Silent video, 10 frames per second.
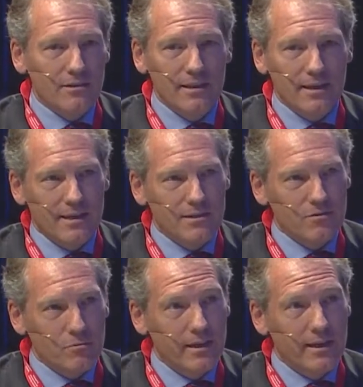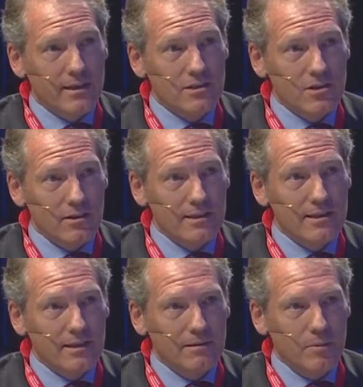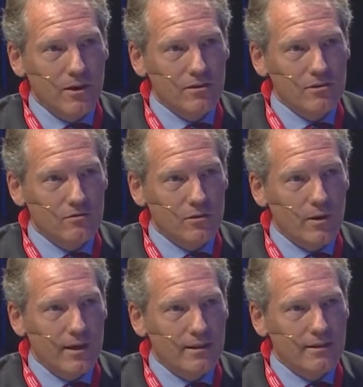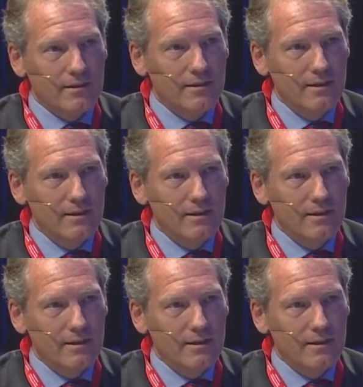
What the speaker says: I think it's a really exciting part of the way that